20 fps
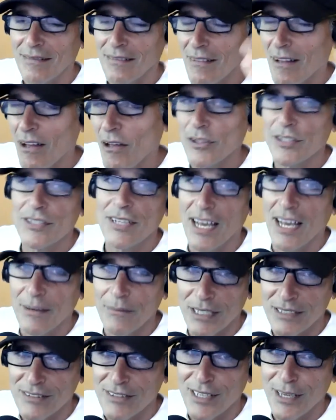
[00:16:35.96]
all the
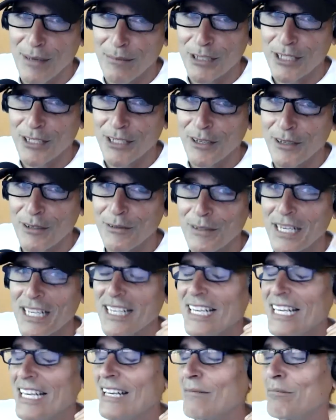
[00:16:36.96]
time on Skeptiko,
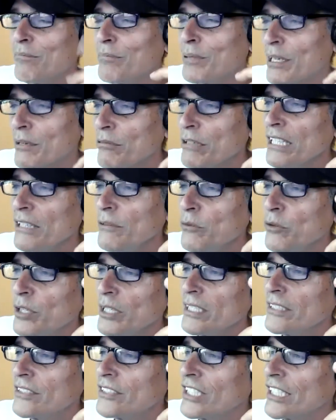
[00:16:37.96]
but I really
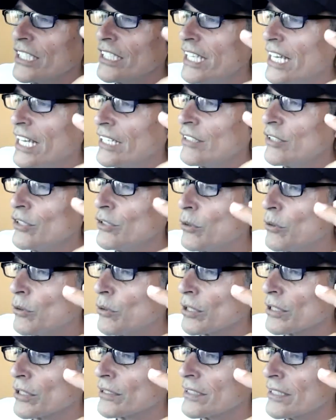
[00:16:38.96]
wanted to get
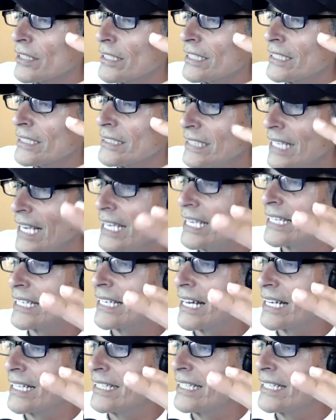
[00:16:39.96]
your take on